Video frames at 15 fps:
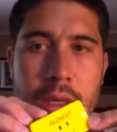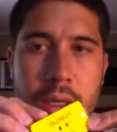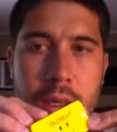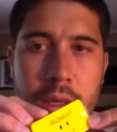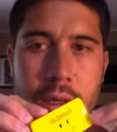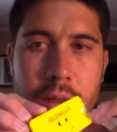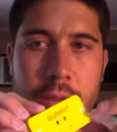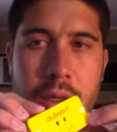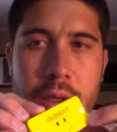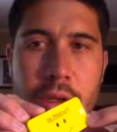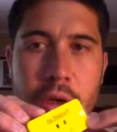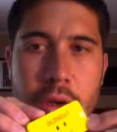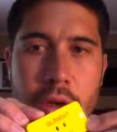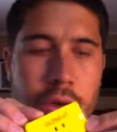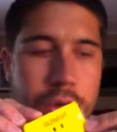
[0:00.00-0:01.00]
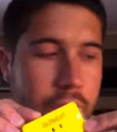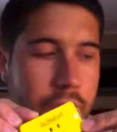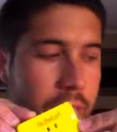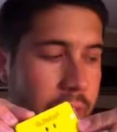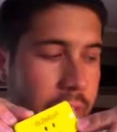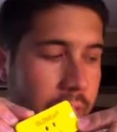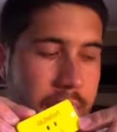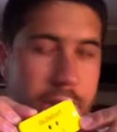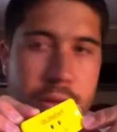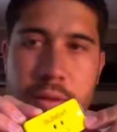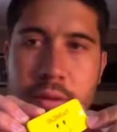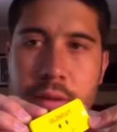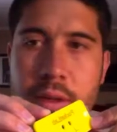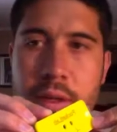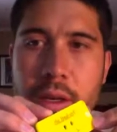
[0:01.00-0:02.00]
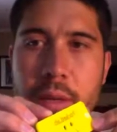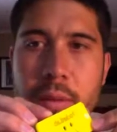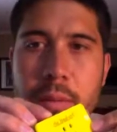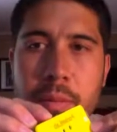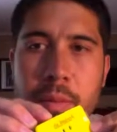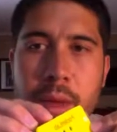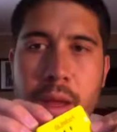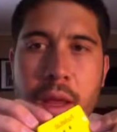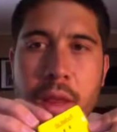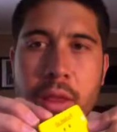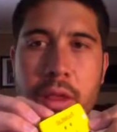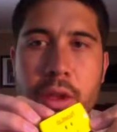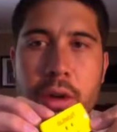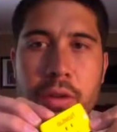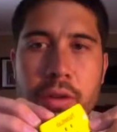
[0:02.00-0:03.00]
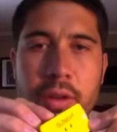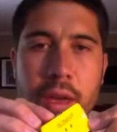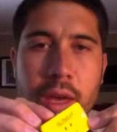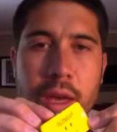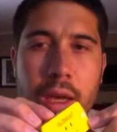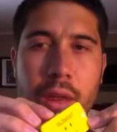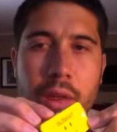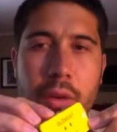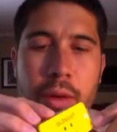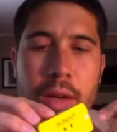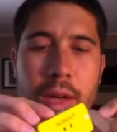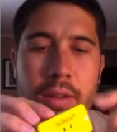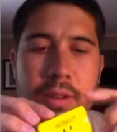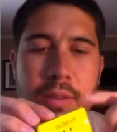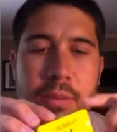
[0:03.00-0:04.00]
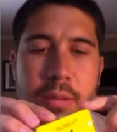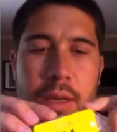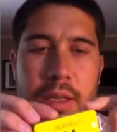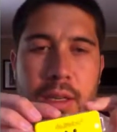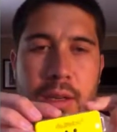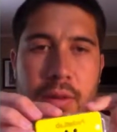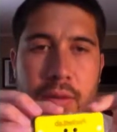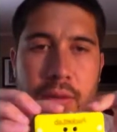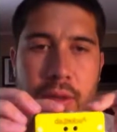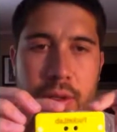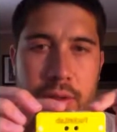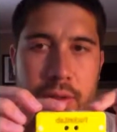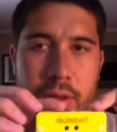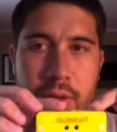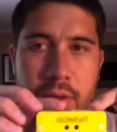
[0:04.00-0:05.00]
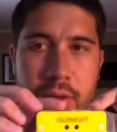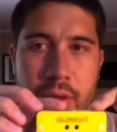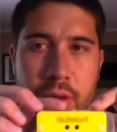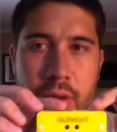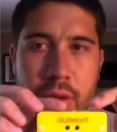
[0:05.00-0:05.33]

um, internal to the device. There's a three-axis magnetic field sensor,